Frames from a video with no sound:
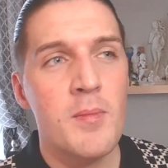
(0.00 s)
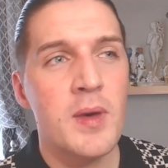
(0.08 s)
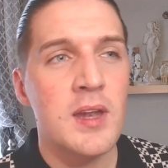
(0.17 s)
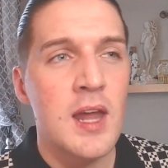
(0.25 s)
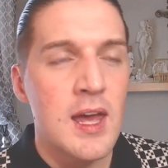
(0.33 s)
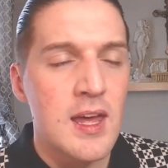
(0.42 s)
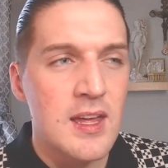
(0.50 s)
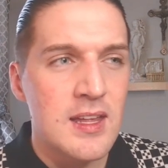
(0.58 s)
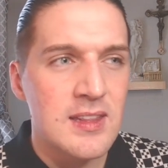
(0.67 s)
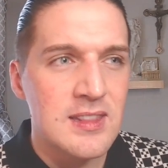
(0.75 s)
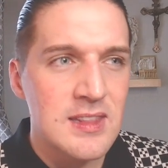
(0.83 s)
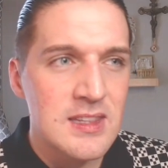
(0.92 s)
but
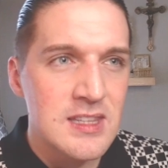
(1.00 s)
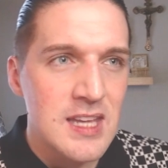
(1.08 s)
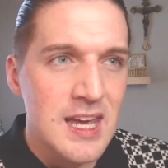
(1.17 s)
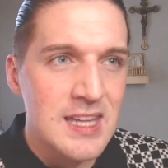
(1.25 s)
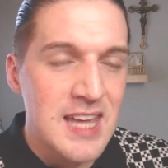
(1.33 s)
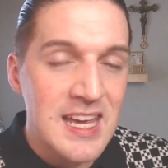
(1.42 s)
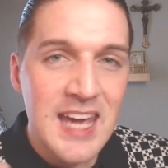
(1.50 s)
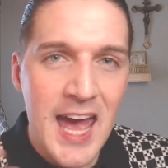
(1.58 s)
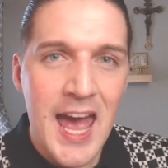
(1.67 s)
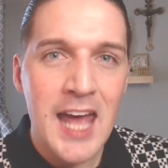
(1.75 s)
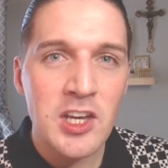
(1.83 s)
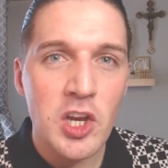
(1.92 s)
they
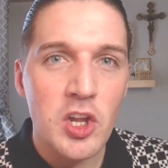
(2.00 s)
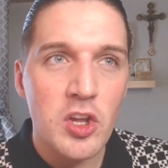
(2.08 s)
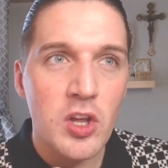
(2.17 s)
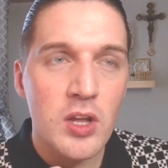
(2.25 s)
can